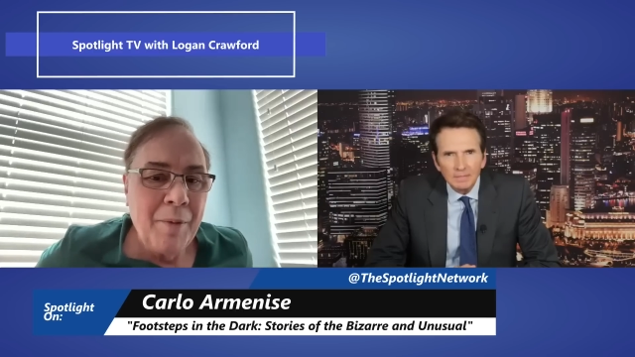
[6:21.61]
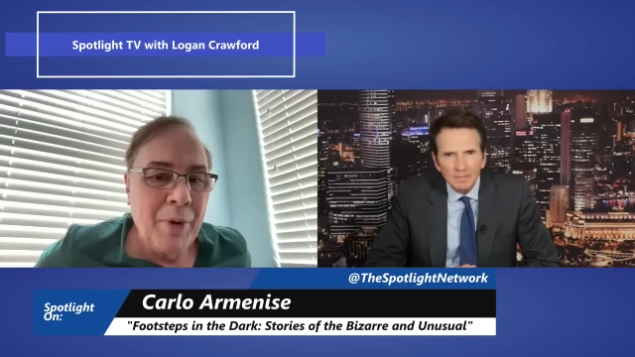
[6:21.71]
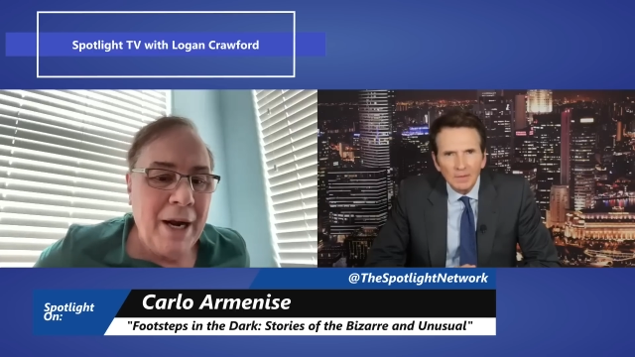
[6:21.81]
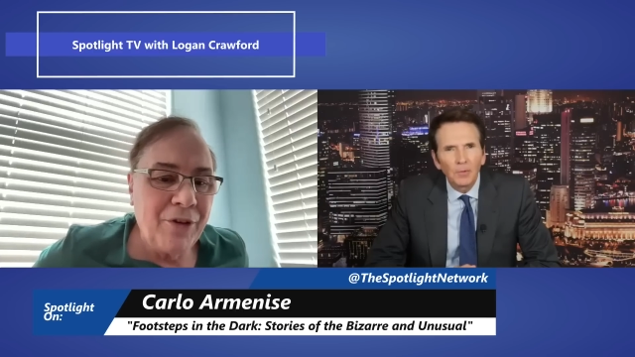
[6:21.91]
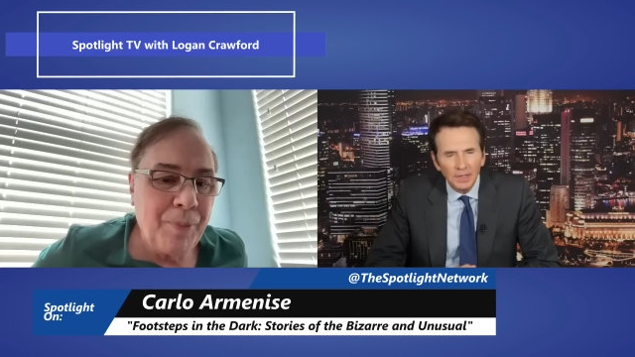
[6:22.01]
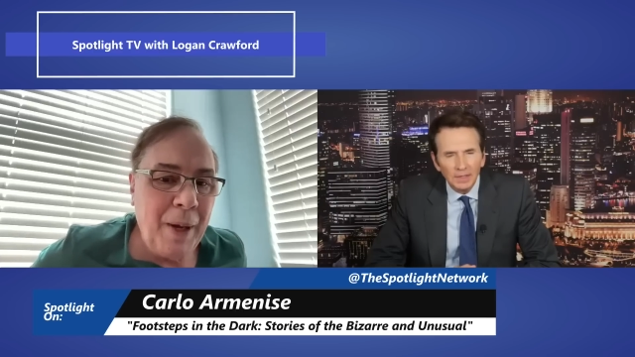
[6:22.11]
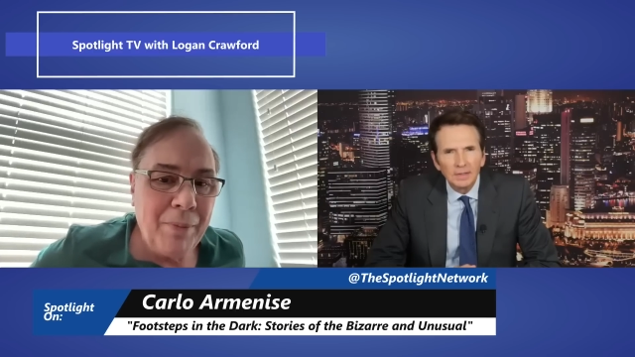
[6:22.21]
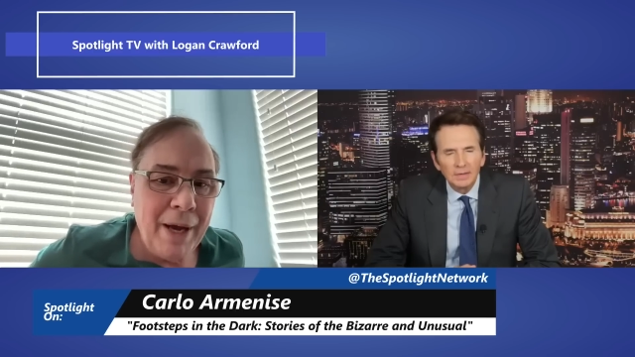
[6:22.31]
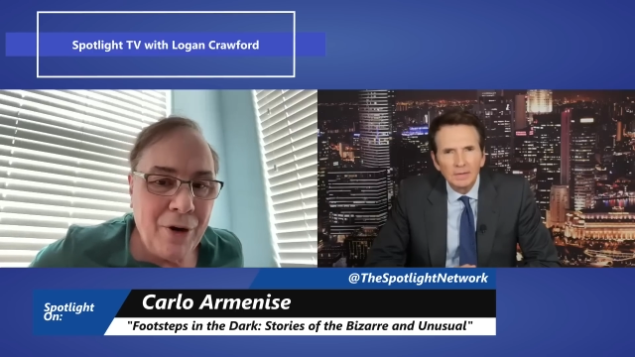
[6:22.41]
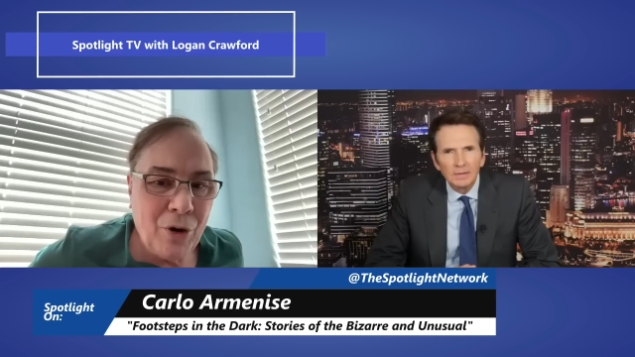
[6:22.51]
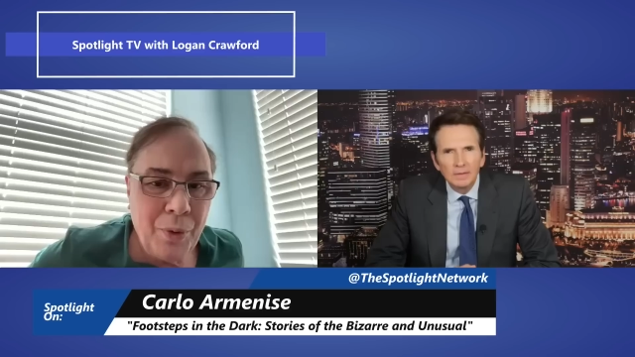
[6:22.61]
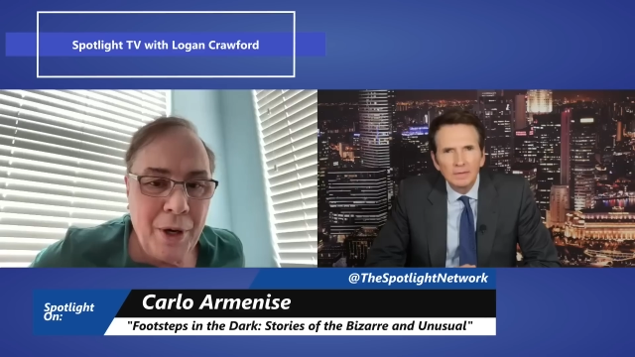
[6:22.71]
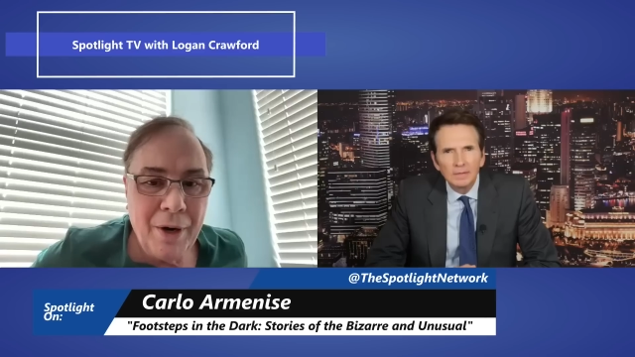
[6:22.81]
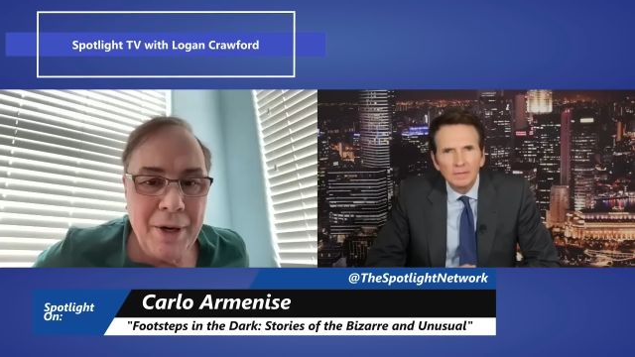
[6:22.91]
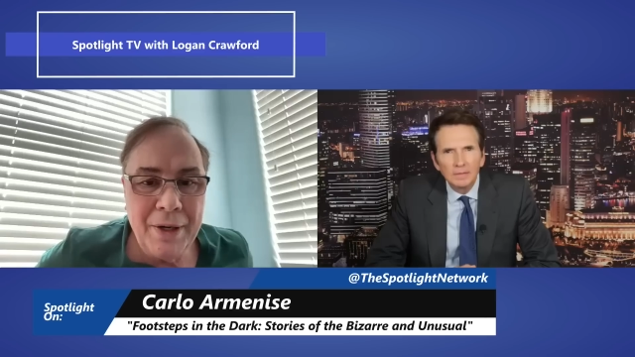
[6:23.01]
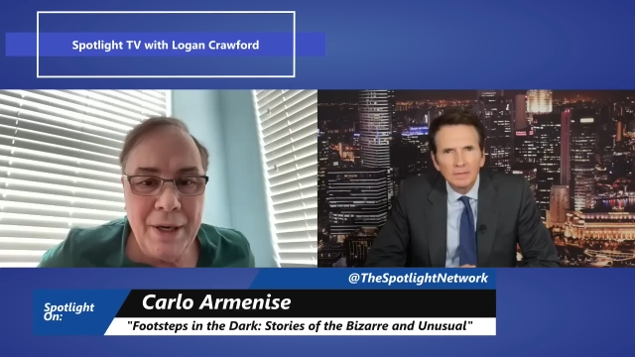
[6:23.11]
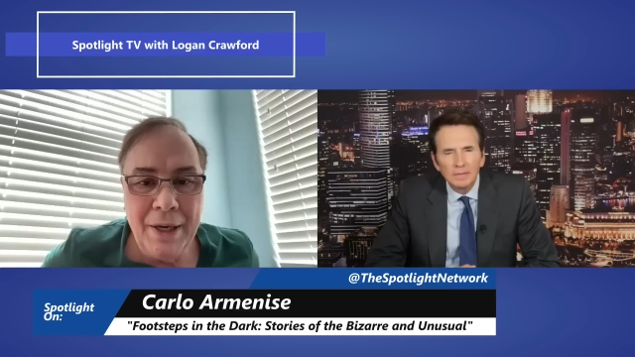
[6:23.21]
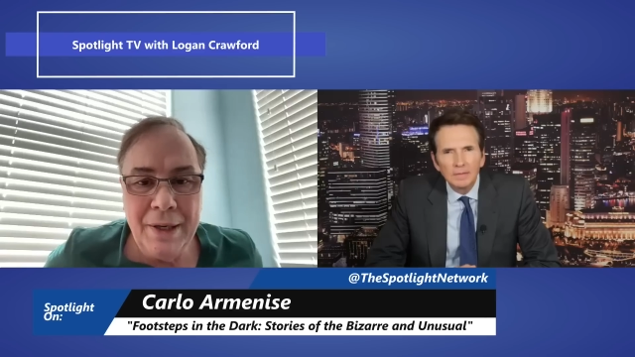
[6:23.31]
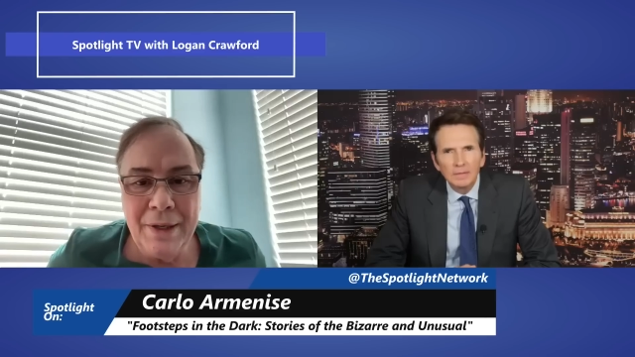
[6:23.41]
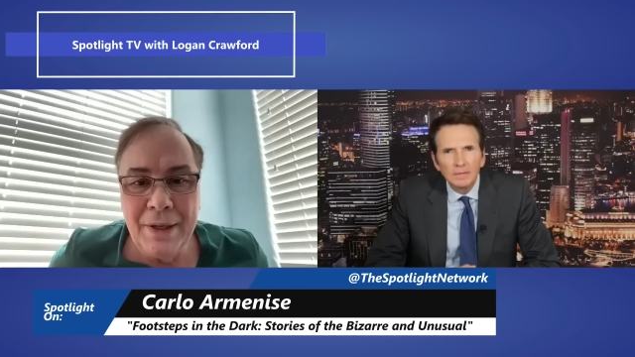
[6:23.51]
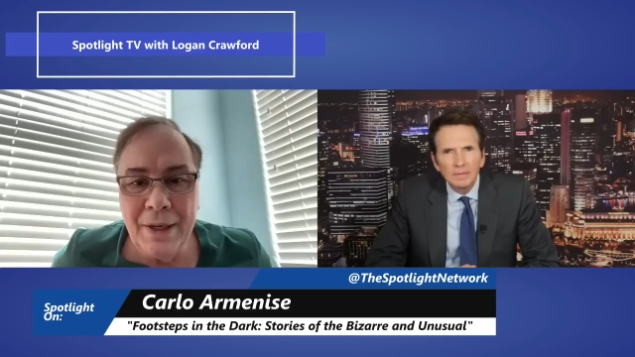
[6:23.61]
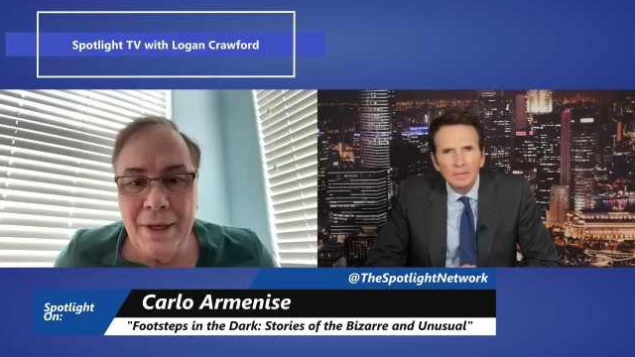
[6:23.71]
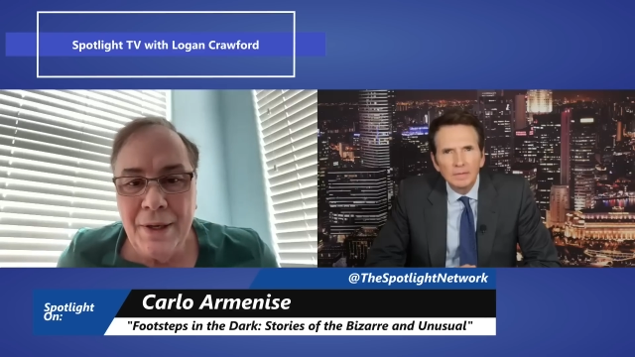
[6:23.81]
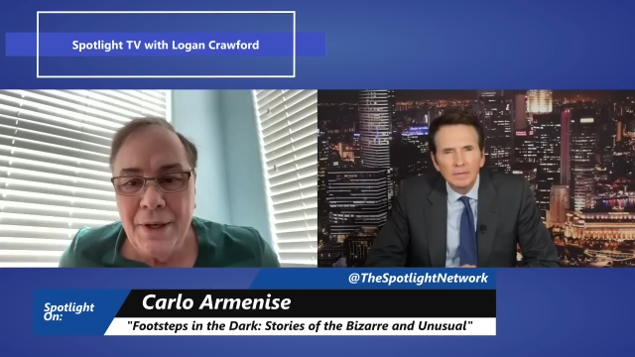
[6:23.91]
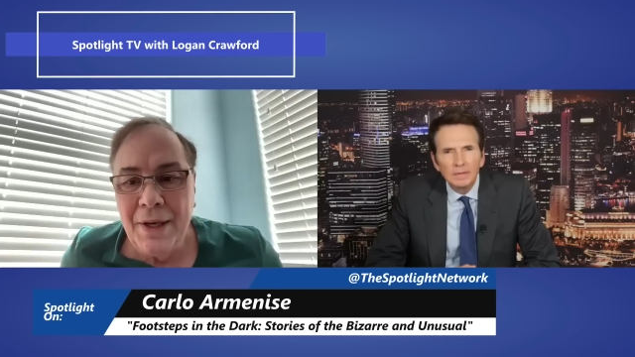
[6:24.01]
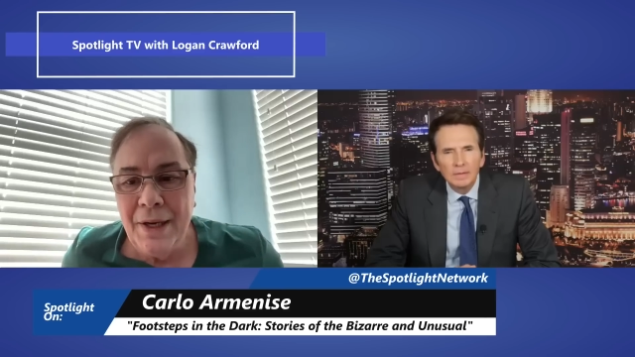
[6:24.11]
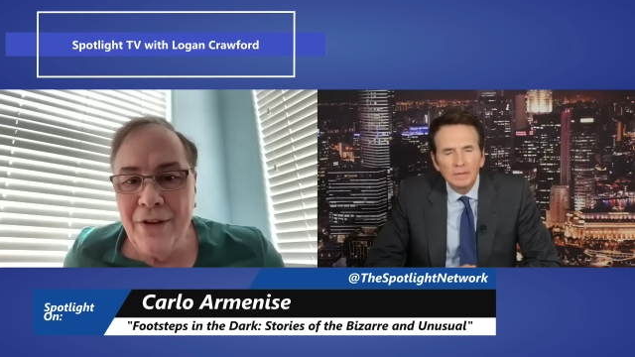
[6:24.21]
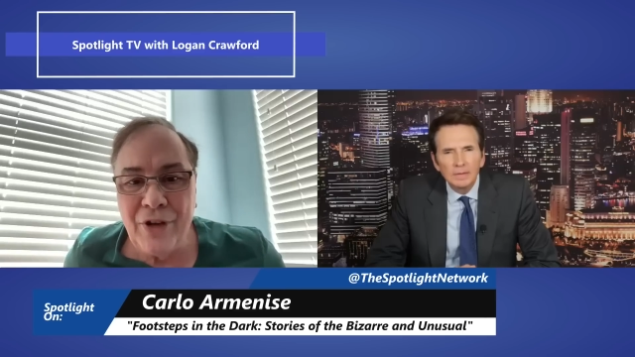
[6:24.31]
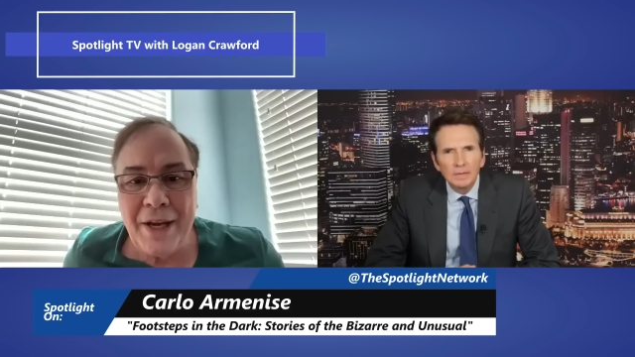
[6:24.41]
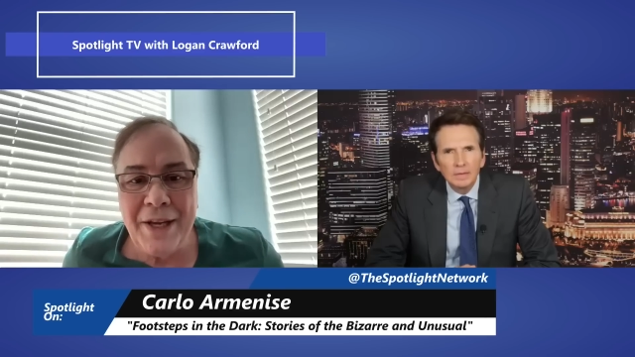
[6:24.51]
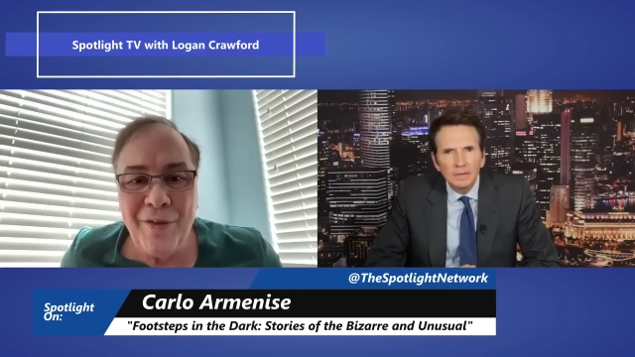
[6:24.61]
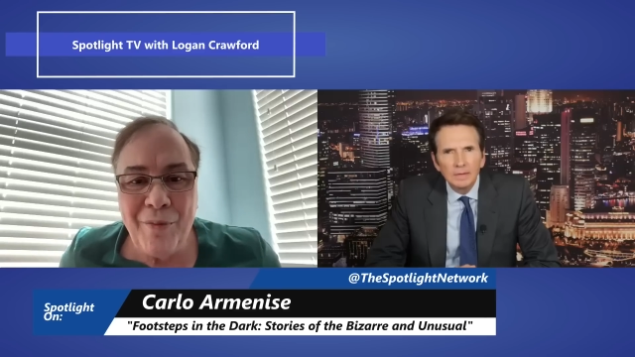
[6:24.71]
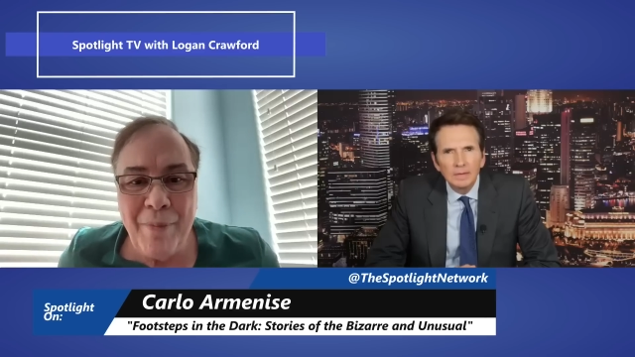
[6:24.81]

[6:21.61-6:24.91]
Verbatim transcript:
Speaker 1: But right. I spent my career in executive